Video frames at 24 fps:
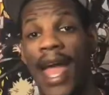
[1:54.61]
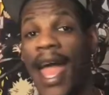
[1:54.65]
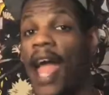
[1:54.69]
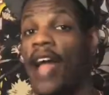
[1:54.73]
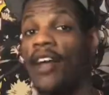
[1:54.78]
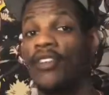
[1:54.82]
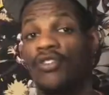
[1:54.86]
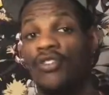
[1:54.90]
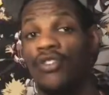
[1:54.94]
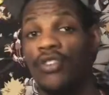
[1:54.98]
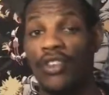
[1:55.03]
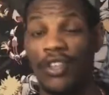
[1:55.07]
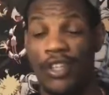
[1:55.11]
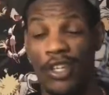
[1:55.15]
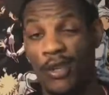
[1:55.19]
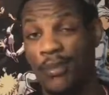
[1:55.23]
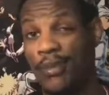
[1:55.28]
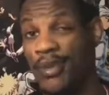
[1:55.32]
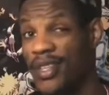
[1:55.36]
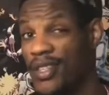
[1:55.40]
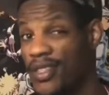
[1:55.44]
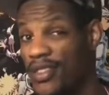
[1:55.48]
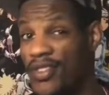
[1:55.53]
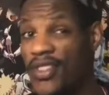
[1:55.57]
actually going to
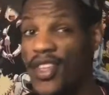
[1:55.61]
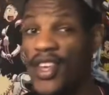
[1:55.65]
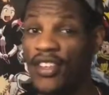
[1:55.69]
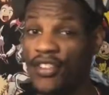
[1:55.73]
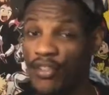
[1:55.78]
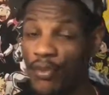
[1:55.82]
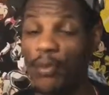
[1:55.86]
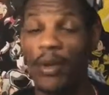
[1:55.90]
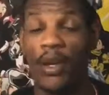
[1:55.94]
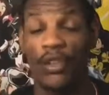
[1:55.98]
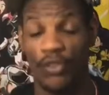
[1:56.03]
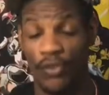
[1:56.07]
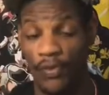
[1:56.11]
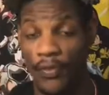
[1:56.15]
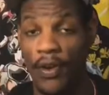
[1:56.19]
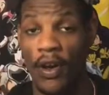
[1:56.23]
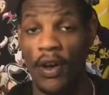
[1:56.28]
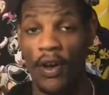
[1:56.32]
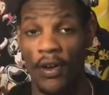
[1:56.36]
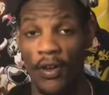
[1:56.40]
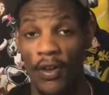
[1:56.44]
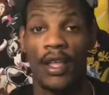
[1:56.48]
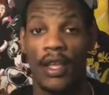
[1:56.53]
be this much fodder.